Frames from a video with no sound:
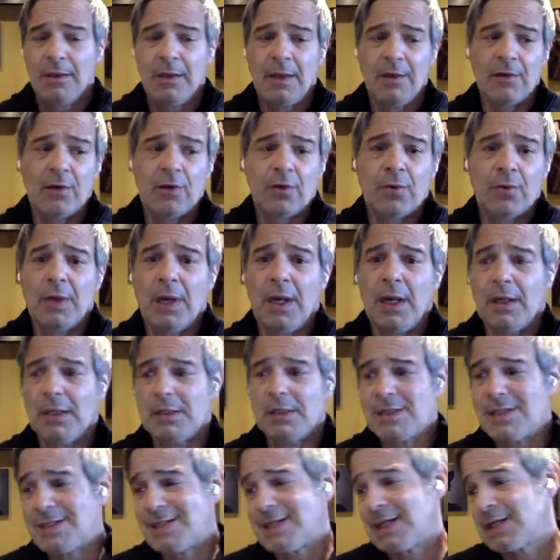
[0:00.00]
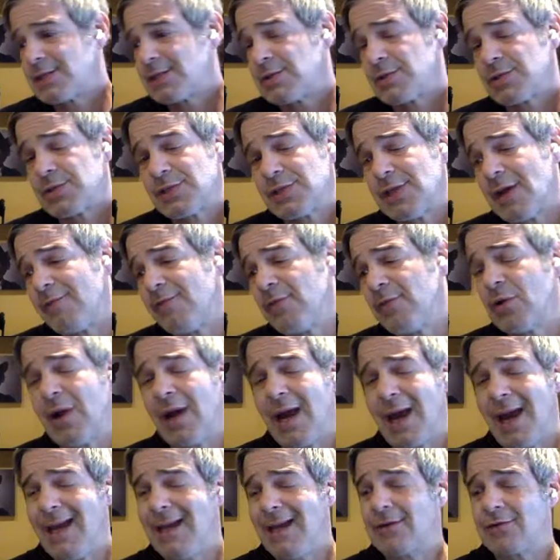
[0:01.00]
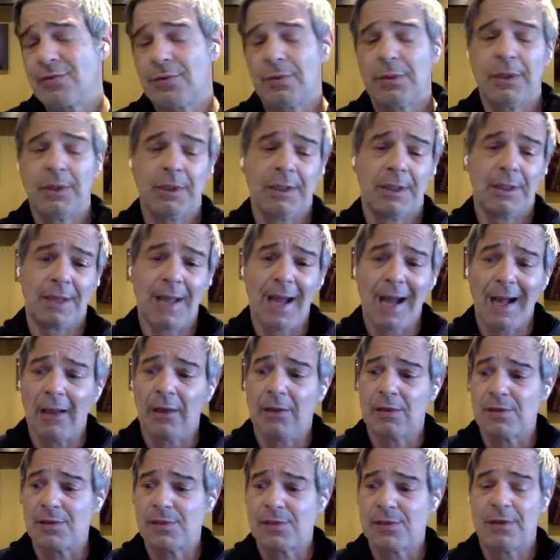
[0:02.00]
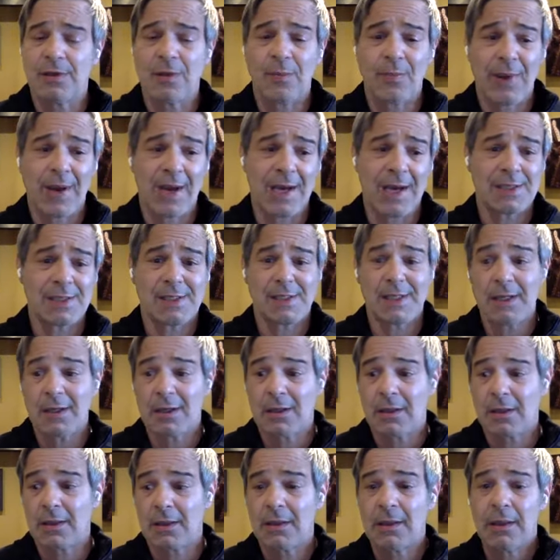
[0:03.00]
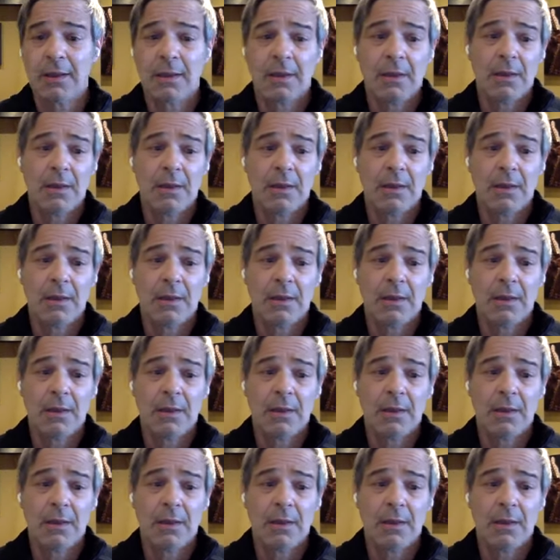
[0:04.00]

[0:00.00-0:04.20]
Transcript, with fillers: They've created six or seven or eight trillion dollars in the past year.